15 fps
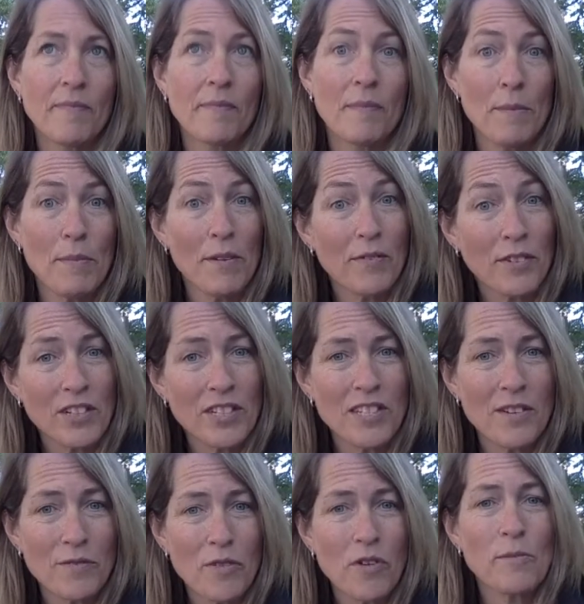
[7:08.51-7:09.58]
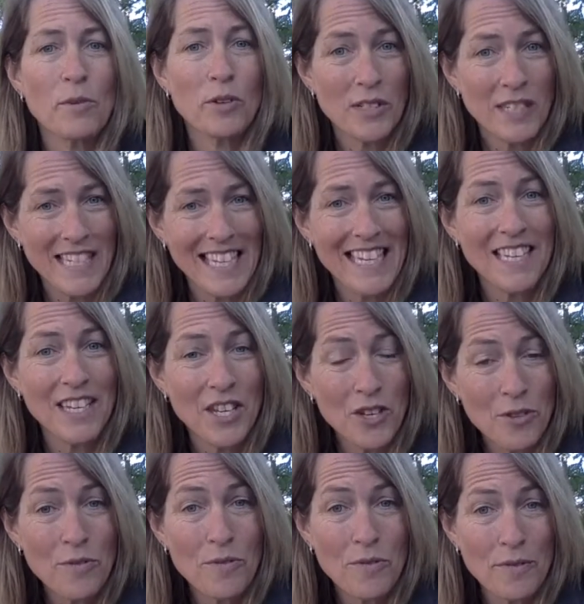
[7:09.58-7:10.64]
maybe first and foremost in
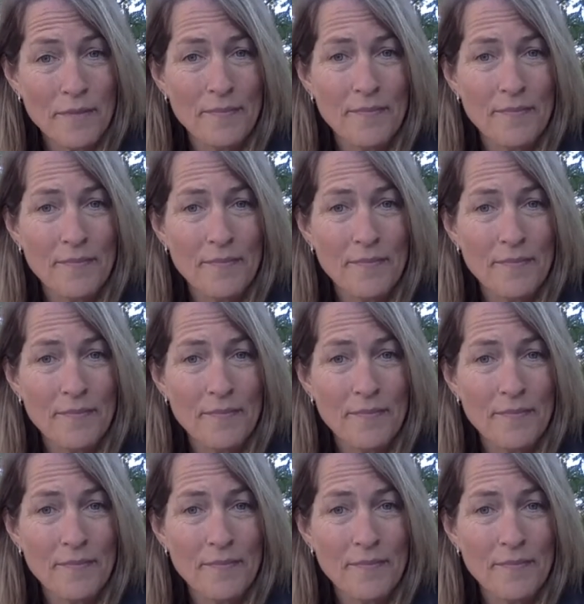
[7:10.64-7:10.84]
you,